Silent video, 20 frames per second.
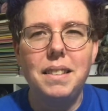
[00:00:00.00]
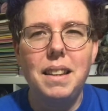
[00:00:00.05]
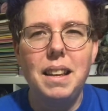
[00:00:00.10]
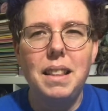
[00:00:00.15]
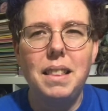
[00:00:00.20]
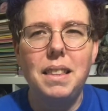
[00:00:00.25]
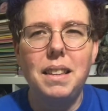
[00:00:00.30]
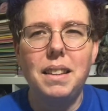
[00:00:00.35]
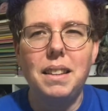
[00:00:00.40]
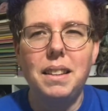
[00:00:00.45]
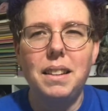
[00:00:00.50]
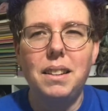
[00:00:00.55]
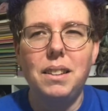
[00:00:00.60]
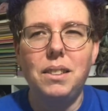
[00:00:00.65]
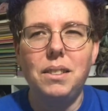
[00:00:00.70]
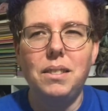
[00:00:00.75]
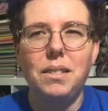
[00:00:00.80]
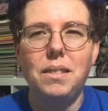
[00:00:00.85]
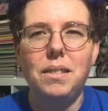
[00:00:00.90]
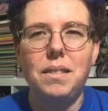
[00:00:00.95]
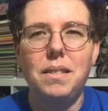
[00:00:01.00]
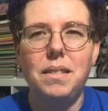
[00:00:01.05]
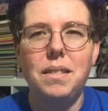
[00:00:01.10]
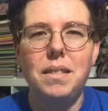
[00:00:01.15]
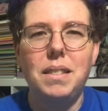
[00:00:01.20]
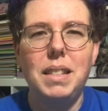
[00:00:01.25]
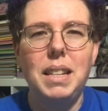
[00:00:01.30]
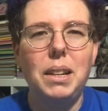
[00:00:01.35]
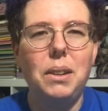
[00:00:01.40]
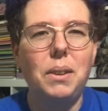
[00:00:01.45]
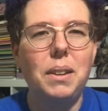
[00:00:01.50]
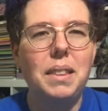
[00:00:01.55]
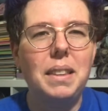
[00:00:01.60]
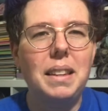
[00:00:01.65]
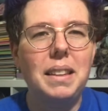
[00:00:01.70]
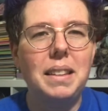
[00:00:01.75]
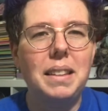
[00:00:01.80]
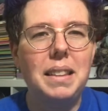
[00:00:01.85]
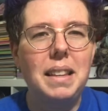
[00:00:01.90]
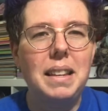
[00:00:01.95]
at the little secret
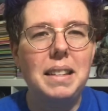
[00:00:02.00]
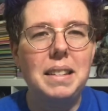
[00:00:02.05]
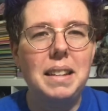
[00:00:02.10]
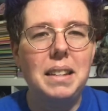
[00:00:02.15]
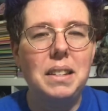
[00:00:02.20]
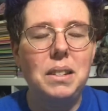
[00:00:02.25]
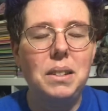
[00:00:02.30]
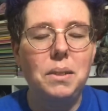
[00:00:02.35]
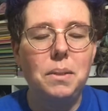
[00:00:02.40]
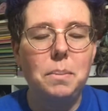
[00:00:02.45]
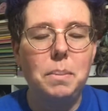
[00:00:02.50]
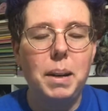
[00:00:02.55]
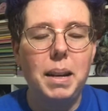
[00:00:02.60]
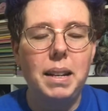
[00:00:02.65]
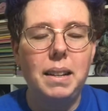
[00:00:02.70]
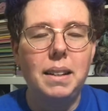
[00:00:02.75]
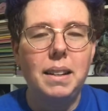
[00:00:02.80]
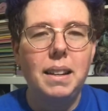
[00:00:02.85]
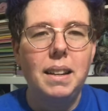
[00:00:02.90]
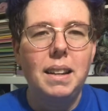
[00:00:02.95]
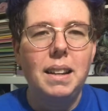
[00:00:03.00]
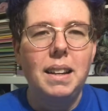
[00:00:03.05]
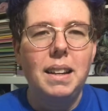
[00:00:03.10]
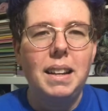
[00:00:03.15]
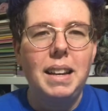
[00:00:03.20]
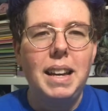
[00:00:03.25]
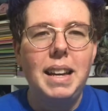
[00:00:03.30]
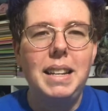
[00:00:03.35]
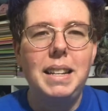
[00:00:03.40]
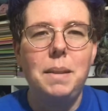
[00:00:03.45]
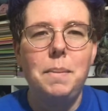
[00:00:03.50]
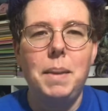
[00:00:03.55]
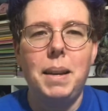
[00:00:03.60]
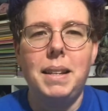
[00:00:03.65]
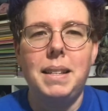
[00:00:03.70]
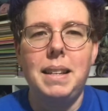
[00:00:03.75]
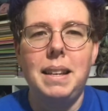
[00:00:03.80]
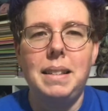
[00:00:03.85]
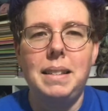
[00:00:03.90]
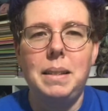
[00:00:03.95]
thing that they send you, but it didn't
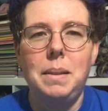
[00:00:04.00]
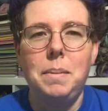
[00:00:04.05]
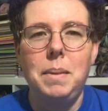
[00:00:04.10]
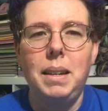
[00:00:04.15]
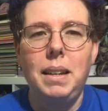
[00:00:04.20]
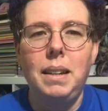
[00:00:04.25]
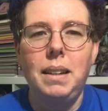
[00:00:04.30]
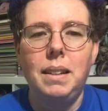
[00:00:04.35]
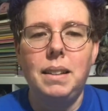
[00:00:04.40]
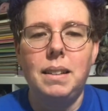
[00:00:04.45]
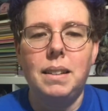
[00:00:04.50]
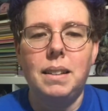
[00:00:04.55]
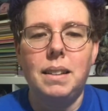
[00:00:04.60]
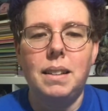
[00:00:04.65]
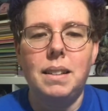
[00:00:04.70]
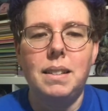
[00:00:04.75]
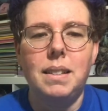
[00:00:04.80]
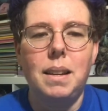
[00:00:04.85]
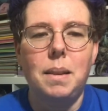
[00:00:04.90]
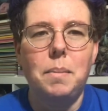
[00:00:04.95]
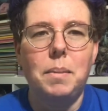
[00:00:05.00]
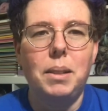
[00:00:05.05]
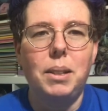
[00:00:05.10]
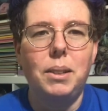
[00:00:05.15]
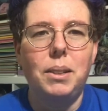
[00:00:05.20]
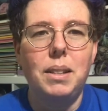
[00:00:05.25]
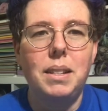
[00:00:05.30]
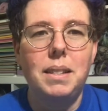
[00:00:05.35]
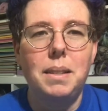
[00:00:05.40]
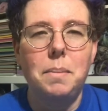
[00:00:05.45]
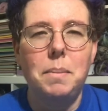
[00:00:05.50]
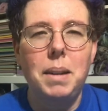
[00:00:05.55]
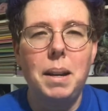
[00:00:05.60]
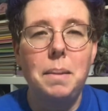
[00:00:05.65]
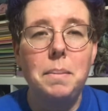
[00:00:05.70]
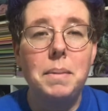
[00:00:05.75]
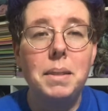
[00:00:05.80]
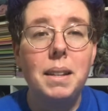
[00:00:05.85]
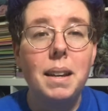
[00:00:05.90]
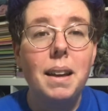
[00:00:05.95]
make sense to me because I'm clueless
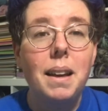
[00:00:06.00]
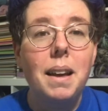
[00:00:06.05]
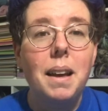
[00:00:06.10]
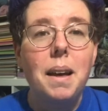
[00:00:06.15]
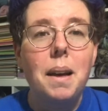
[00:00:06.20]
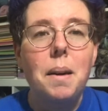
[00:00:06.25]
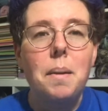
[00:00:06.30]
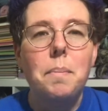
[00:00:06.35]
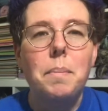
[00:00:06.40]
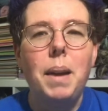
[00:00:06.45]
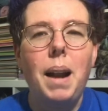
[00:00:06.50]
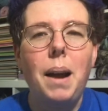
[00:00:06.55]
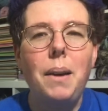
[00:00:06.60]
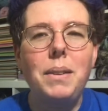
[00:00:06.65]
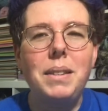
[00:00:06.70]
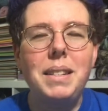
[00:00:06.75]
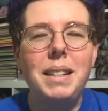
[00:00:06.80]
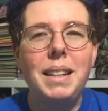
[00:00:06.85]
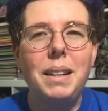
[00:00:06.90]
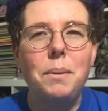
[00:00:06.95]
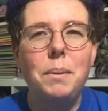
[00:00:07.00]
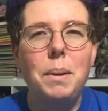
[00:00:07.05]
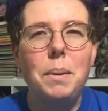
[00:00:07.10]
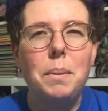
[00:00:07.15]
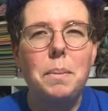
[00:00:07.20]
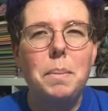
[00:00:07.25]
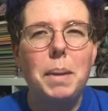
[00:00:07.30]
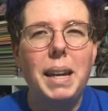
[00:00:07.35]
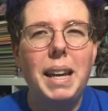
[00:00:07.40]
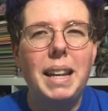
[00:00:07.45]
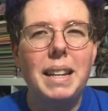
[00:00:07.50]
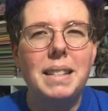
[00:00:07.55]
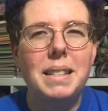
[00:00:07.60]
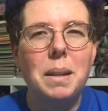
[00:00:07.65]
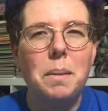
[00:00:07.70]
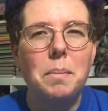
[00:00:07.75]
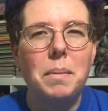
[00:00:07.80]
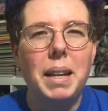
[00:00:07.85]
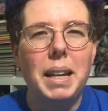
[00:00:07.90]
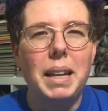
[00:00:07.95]
sometimes. But I was thinking we would be getting
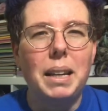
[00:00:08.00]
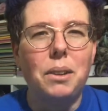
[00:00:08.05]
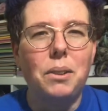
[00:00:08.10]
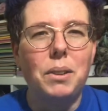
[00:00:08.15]
something like